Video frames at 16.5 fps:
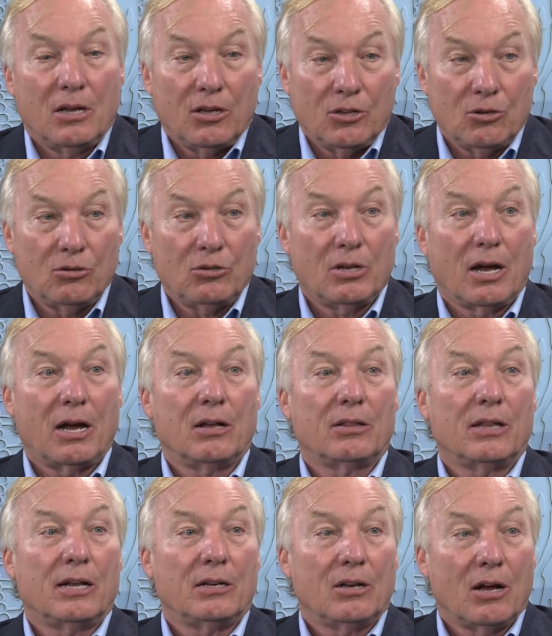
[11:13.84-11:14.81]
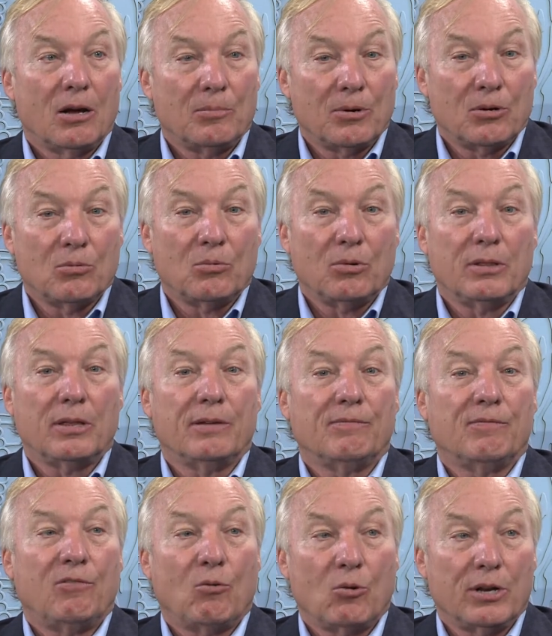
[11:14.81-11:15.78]
You dial that number within
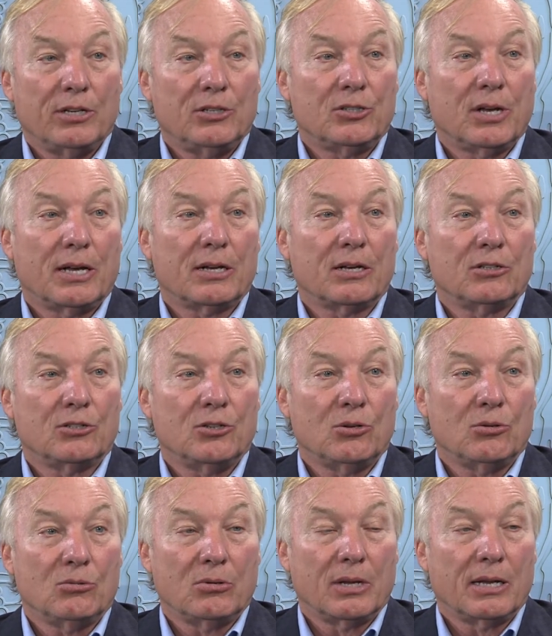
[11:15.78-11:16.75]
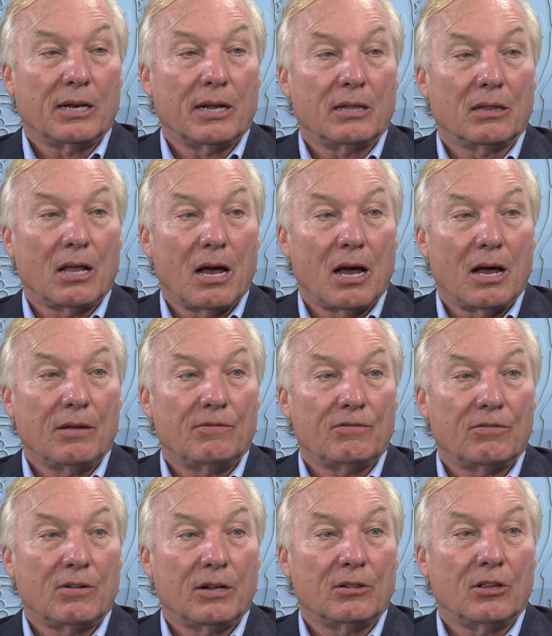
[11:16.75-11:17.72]
40 seconds, you will get a live,
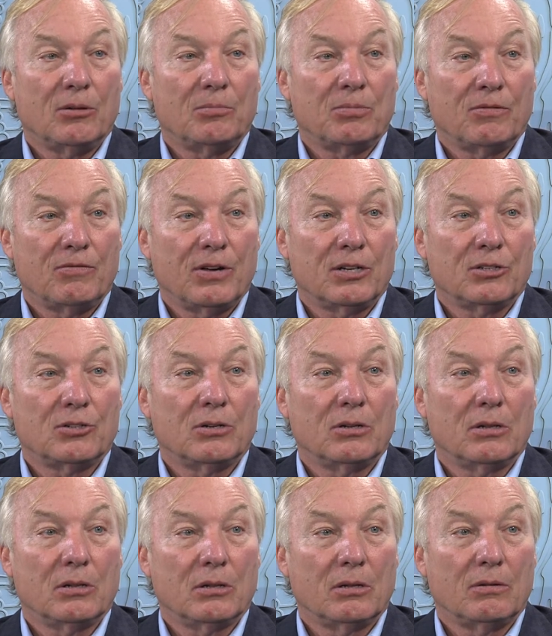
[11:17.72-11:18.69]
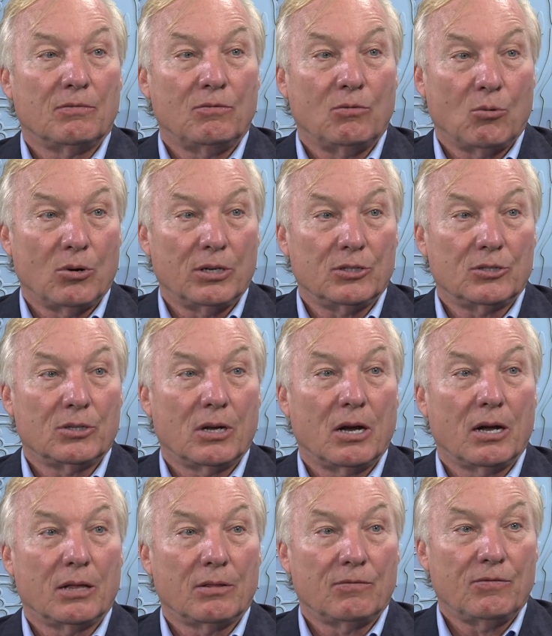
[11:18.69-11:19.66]
friendly, professional voice
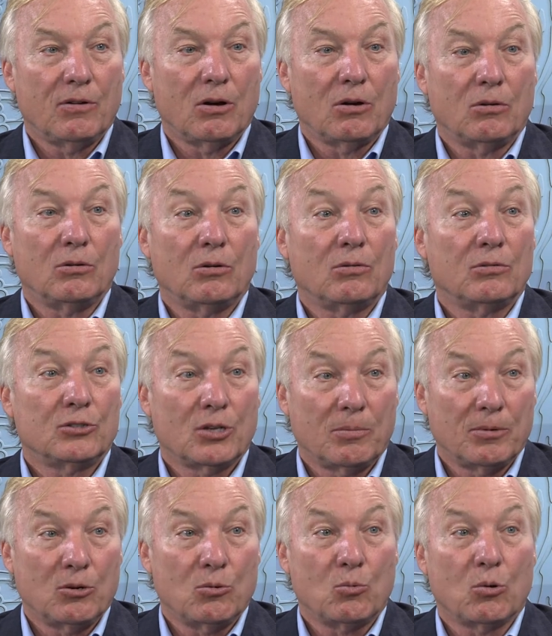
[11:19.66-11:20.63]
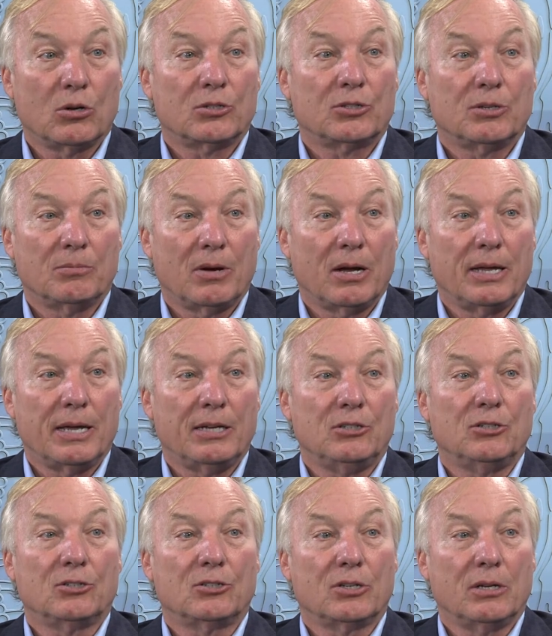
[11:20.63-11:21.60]
on the phone, someone who works in my
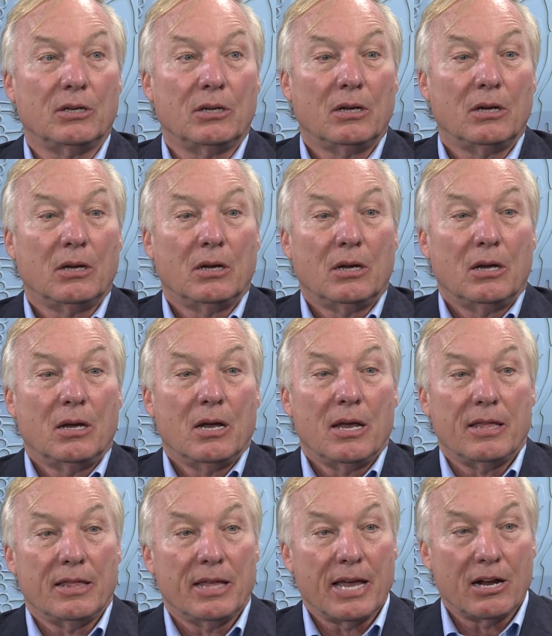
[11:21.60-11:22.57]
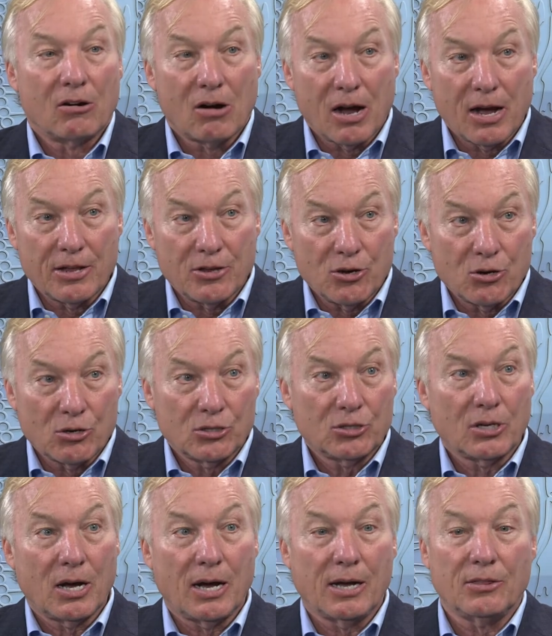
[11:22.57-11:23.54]
agency. They are on your
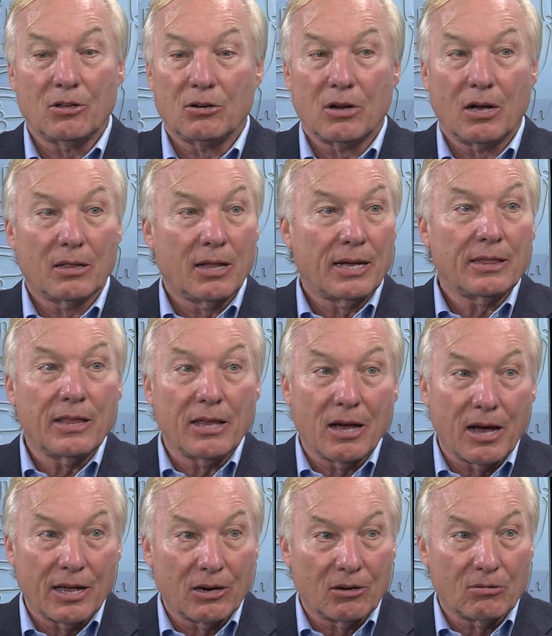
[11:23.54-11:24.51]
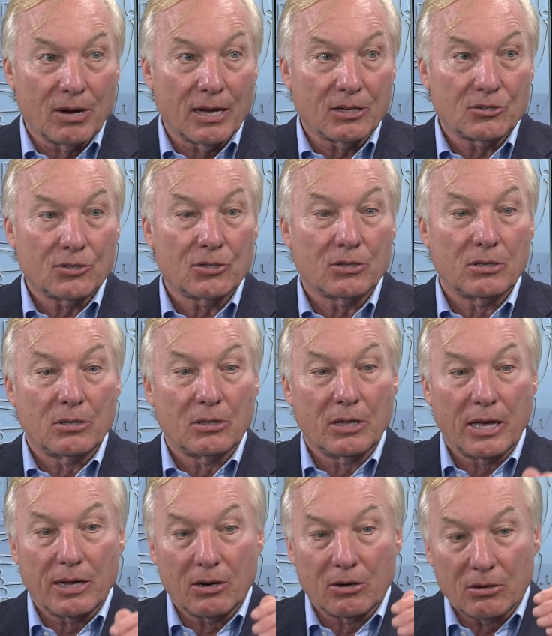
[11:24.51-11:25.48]
side. They're not like the IRS.
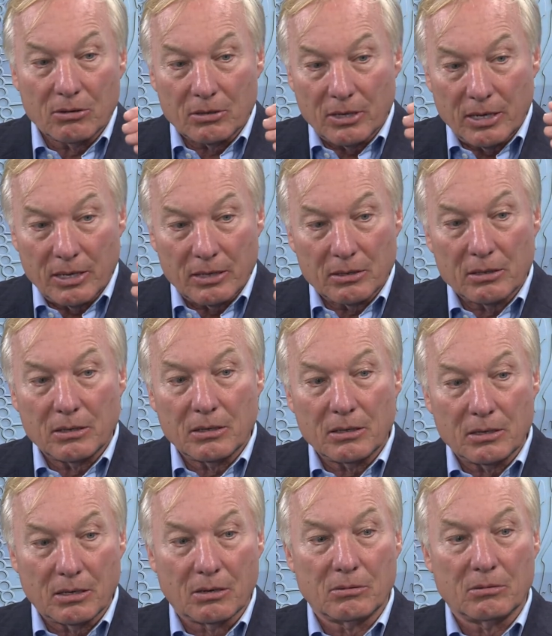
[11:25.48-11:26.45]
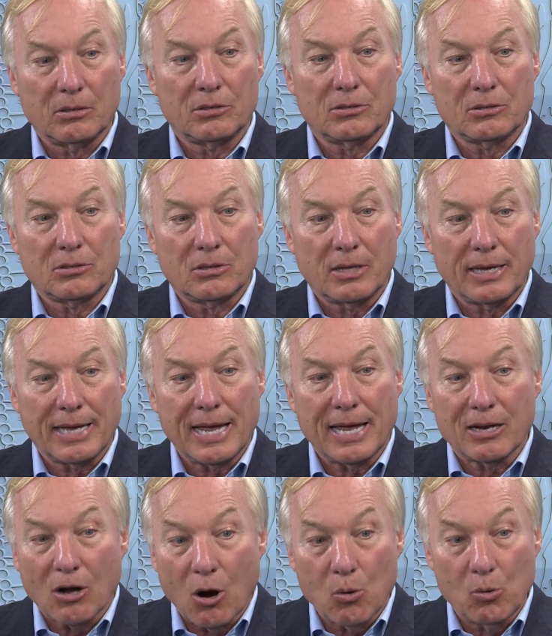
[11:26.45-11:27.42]
They are, you know, they
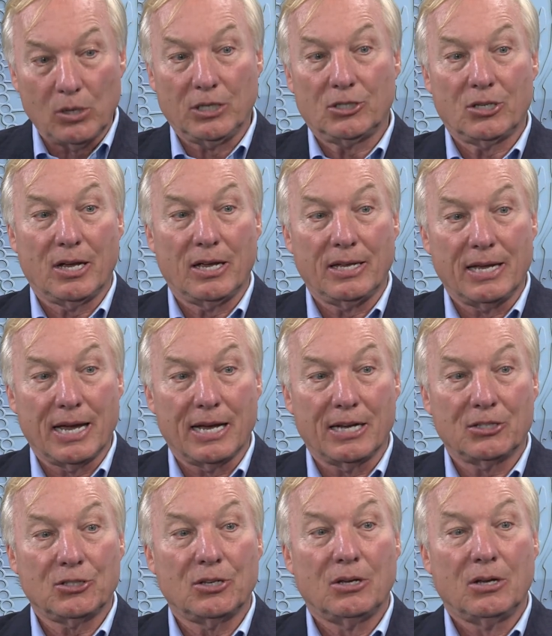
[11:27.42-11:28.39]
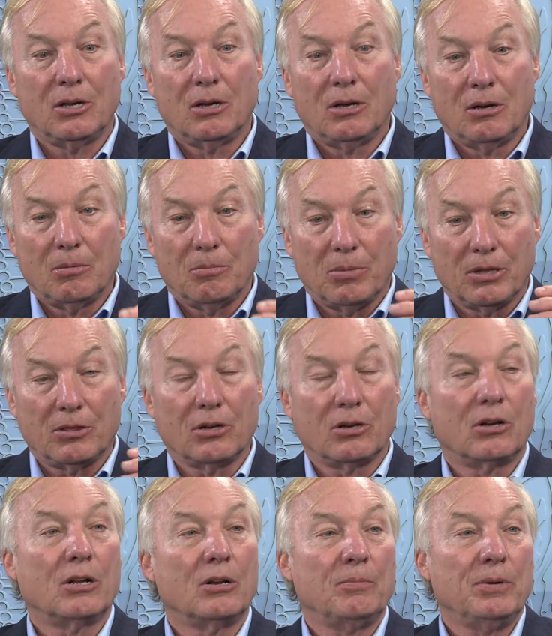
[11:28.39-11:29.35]
can't always say yes, but they're
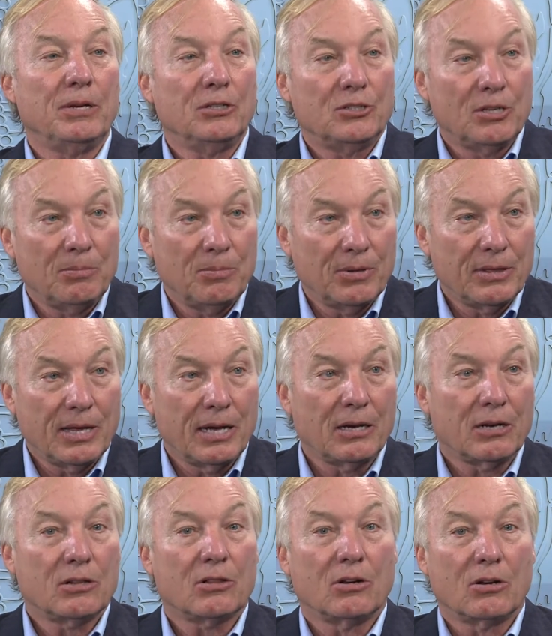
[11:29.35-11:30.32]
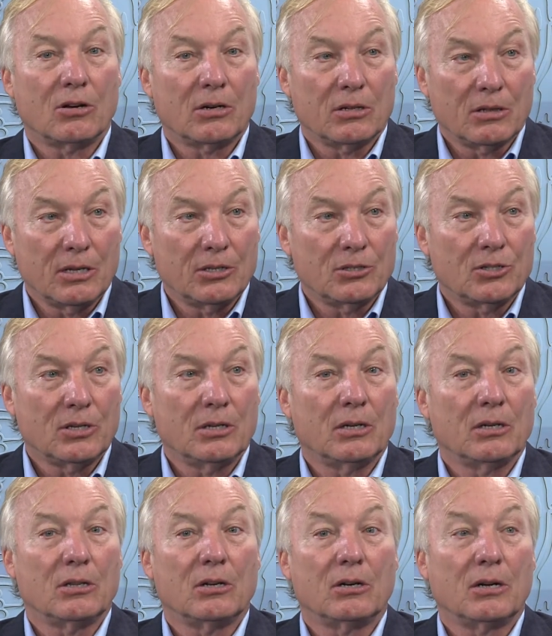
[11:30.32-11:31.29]
going to be sympathetic. They're going to listen.
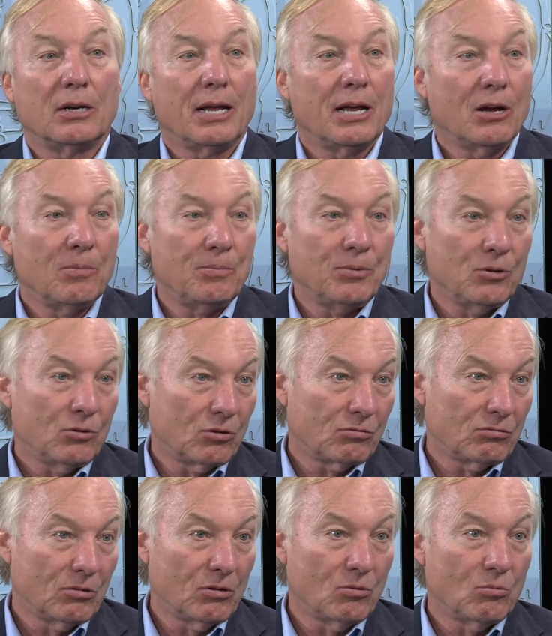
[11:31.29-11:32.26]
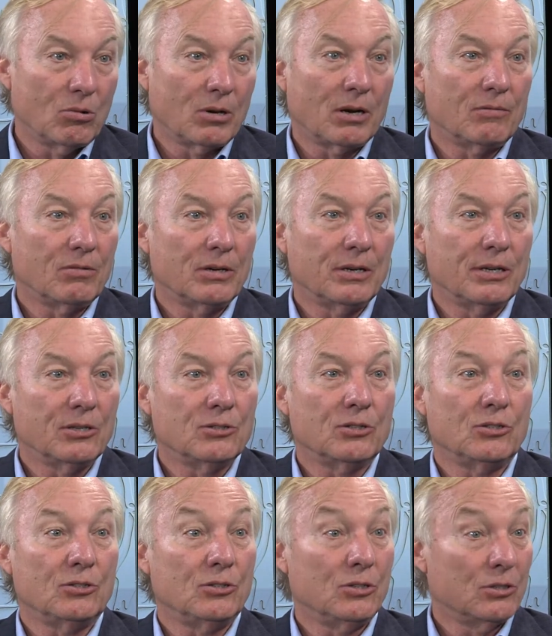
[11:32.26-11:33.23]
They're going to help you through whatever it is
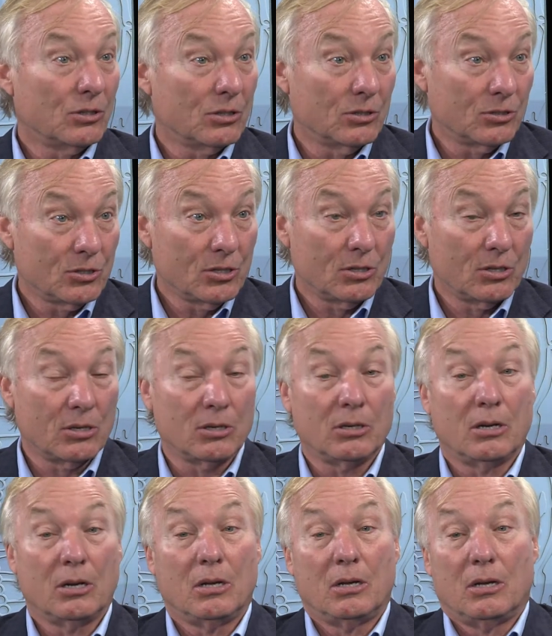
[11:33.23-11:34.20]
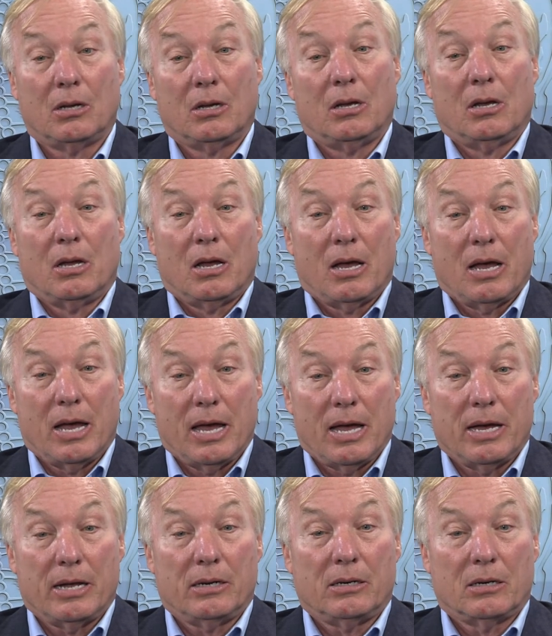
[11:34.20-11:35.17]
is your concern.
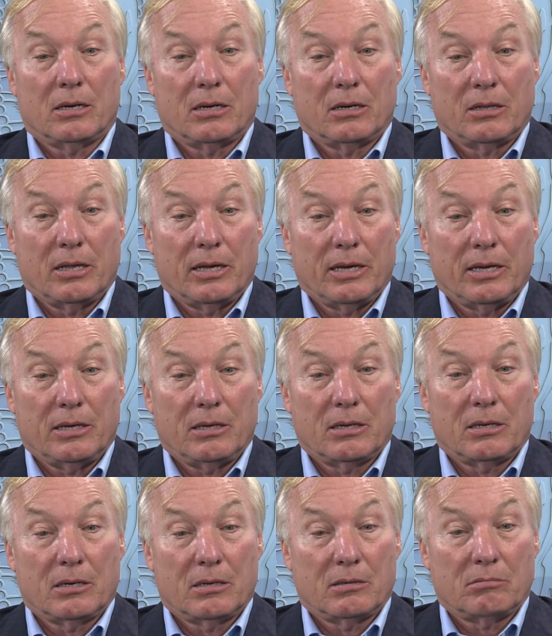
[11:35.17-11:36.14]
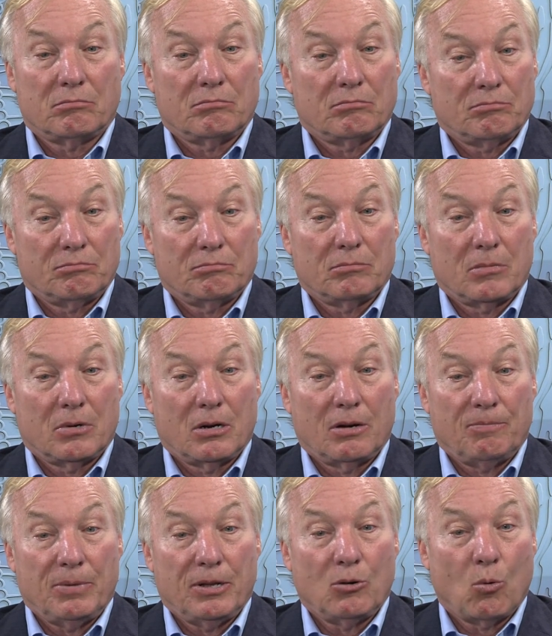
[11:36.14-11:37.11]
And uh, they um,
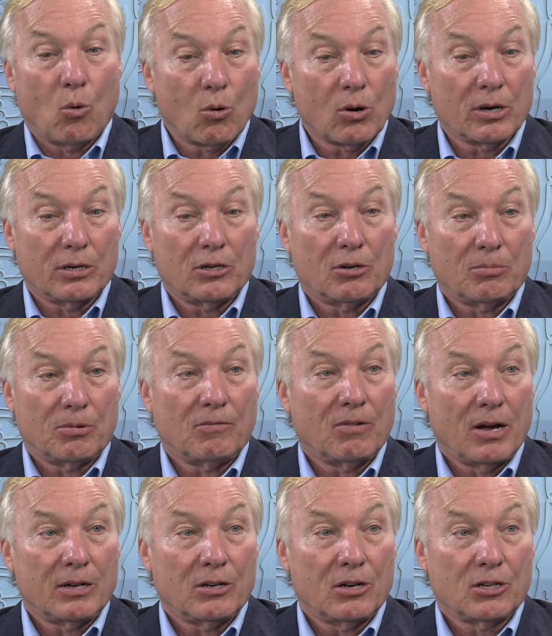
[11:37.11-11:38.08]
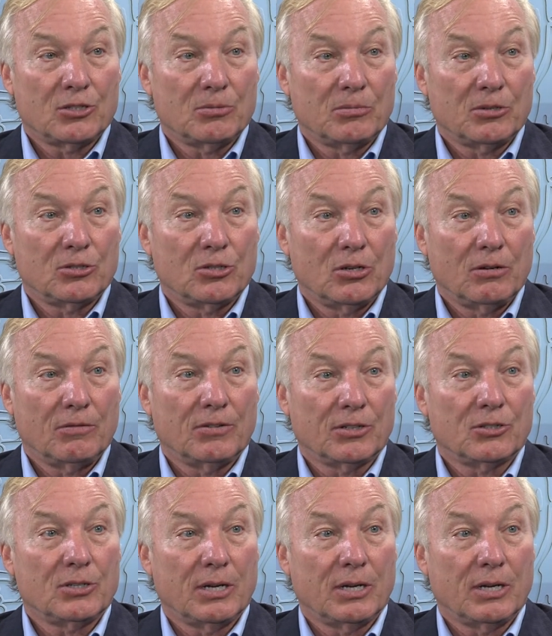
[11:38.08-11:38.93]
have been ordered to provide customer service.